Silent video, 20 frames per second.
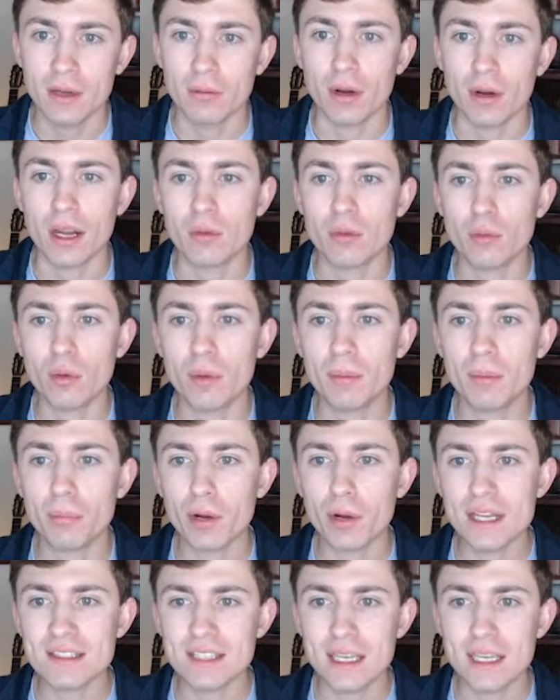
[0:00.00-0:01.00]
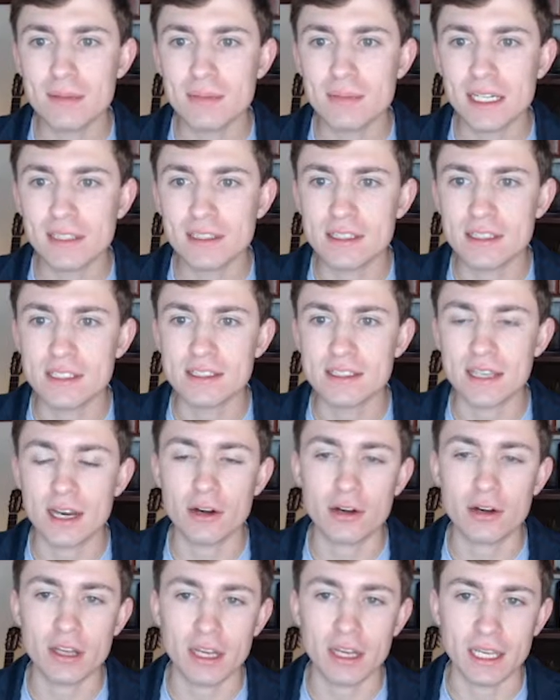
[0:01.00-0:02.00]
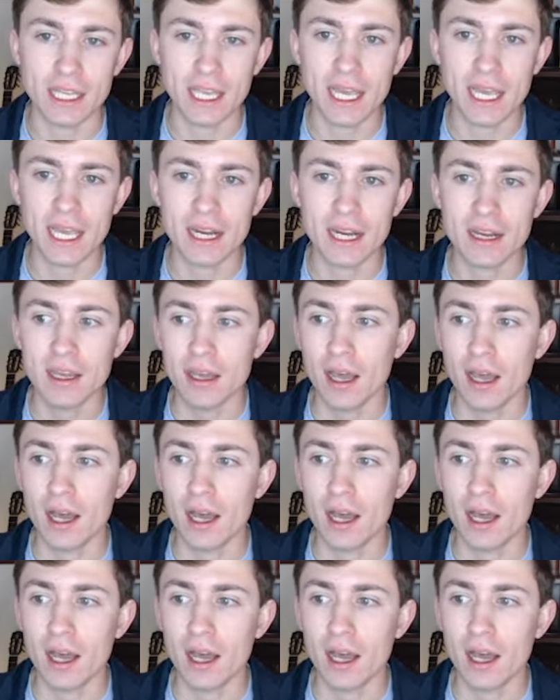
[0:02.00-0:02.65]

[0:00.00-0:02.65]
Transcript: Right? Well, when price came down to this area again,